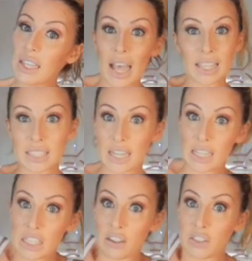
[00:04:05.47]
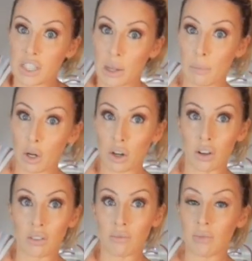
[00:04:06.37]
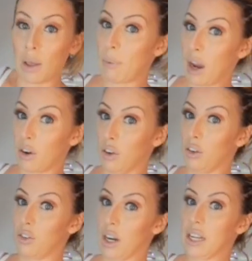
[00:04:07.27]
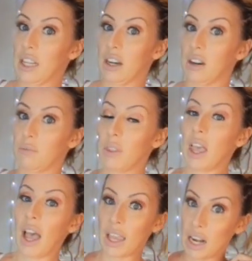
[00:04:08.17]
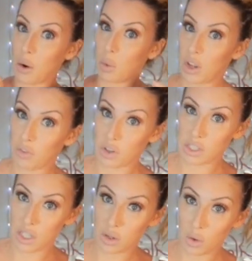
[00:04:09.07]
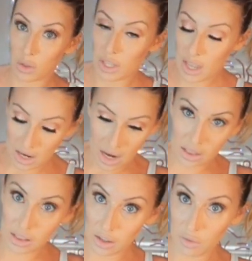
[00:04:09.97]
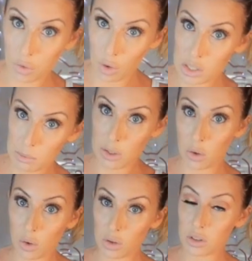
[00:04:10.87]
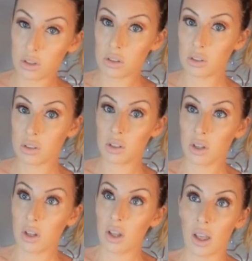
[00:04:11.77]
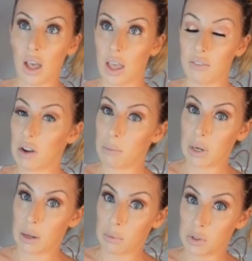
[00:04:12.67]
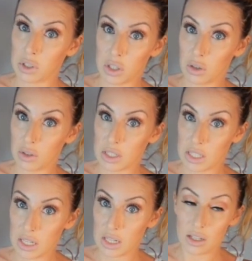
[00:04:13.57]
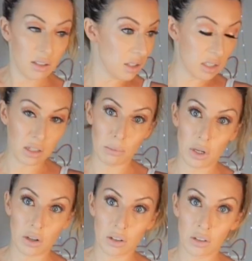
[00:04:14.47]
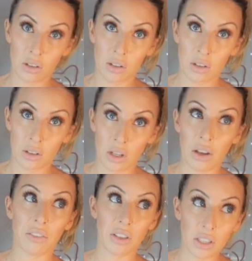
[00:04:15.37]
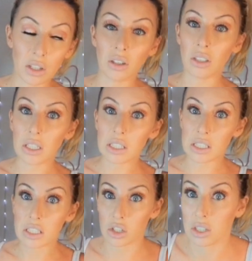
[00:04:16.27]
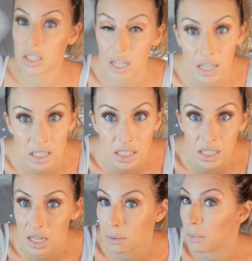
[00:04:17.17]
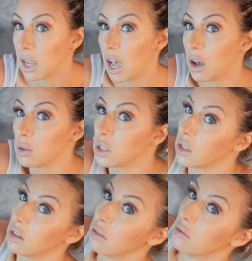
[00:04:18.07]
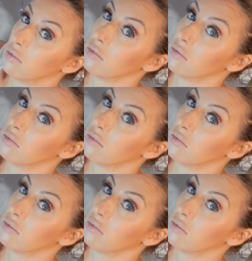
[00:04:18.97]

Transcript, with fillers: last days of summer apparel right here. I cannot wait for it to get cold again. I live for it to be cold. I have not been able to do this heat this summer. I've literally just during the day just stayed in my house and